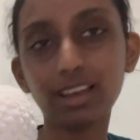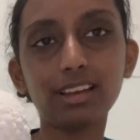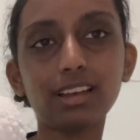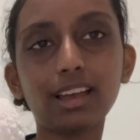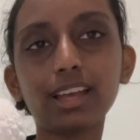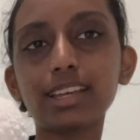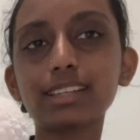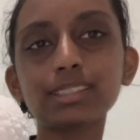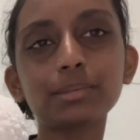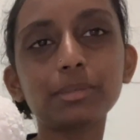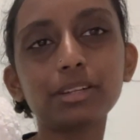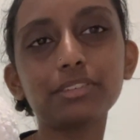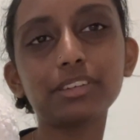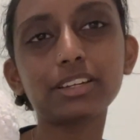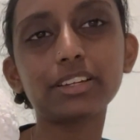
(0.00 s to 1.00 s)
I guess I'm gonna
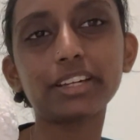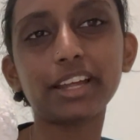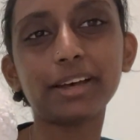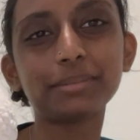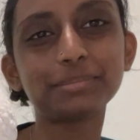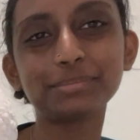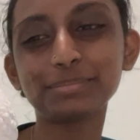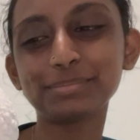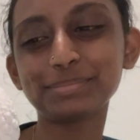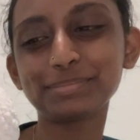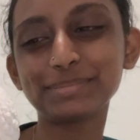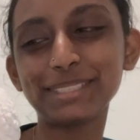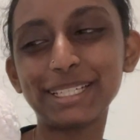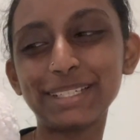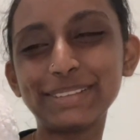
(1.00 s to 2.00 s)
figure it out,
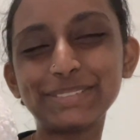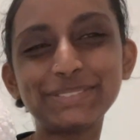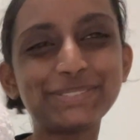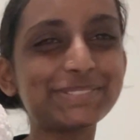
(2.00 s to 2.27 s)
you know.